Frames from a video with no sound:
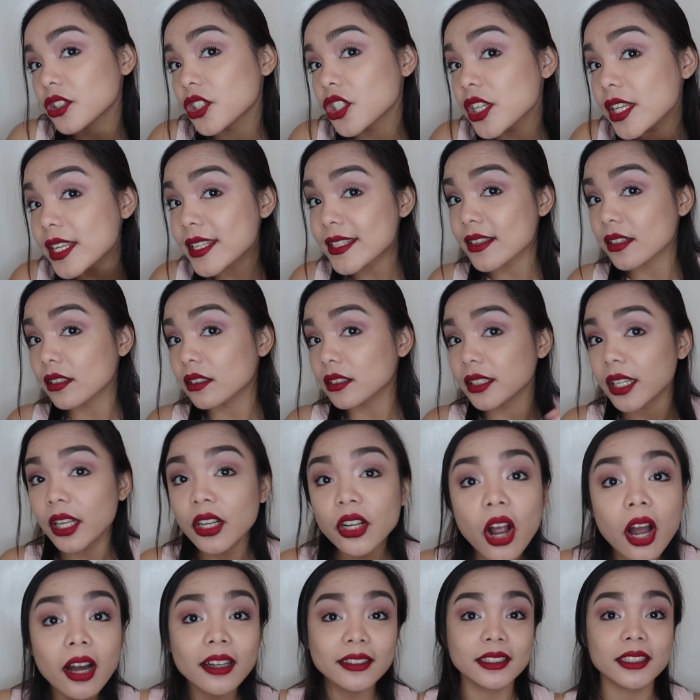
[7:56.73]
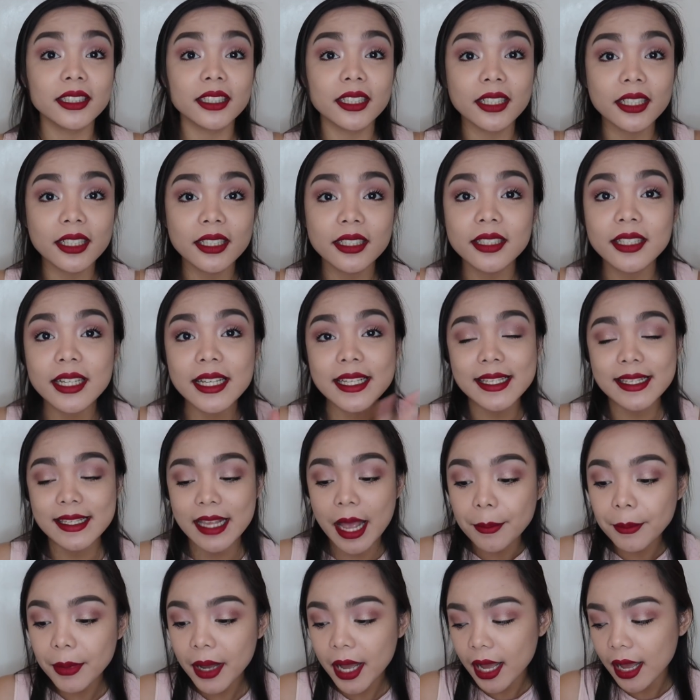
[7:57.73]
chiseled and contoured
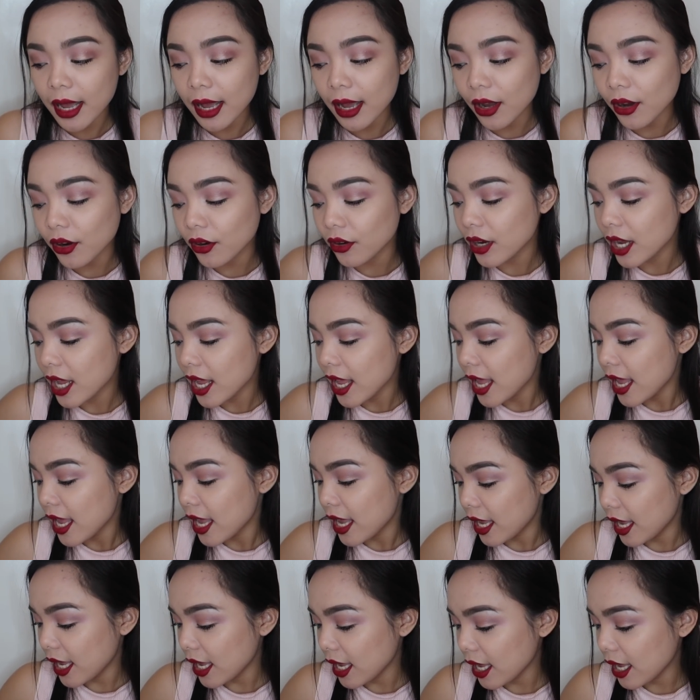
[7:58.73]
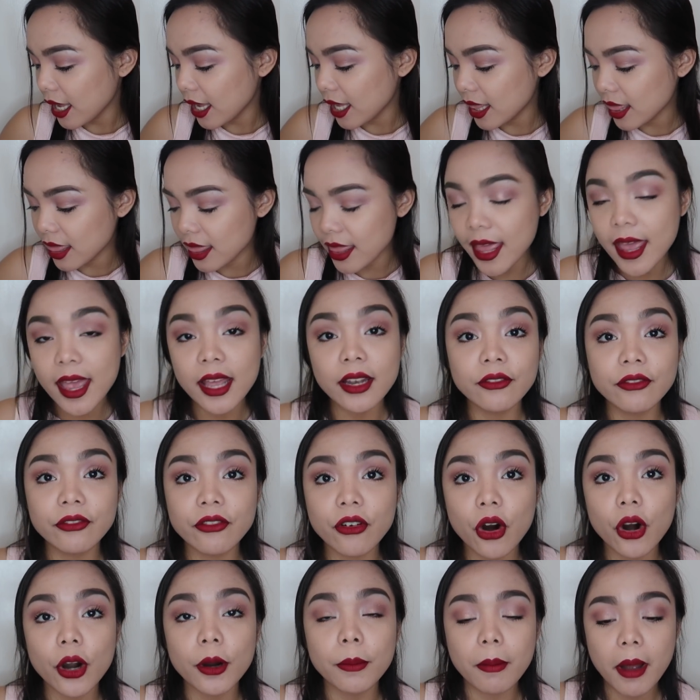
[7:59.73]
somehow. And then
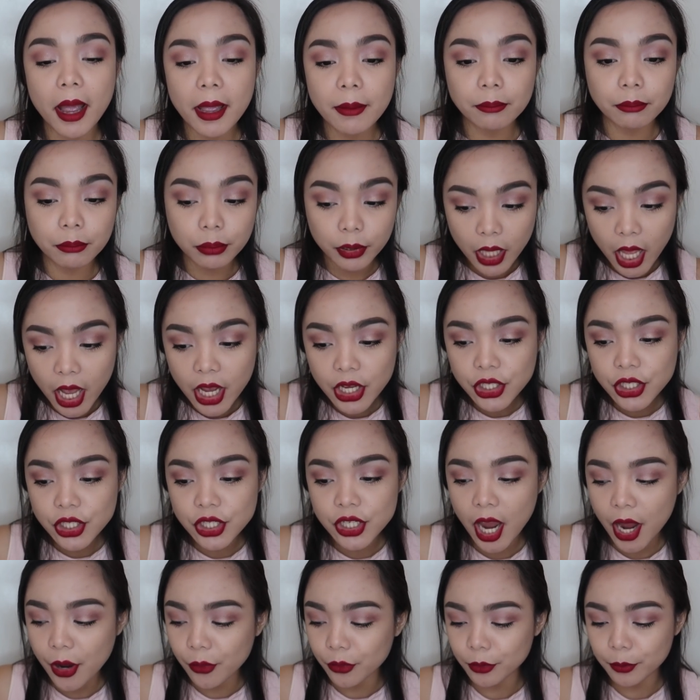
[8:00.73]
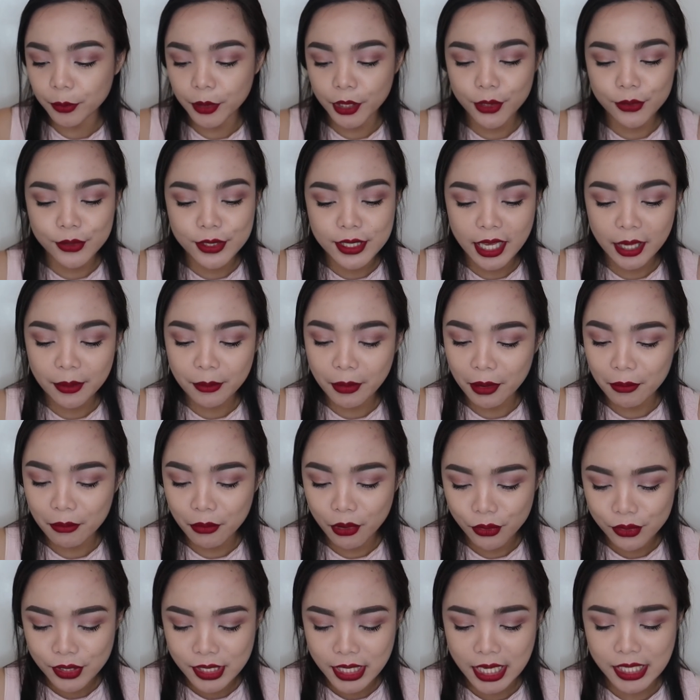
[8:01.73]
for my blush, I will be using my
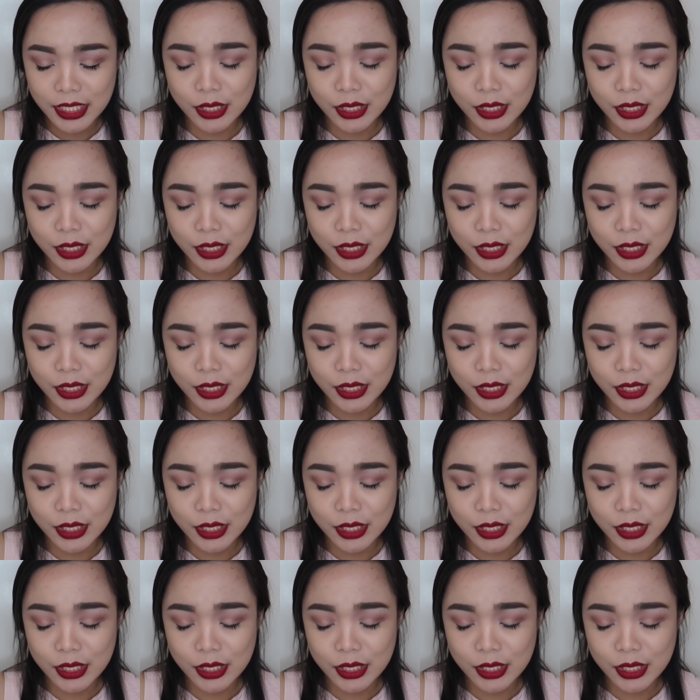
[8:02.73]
most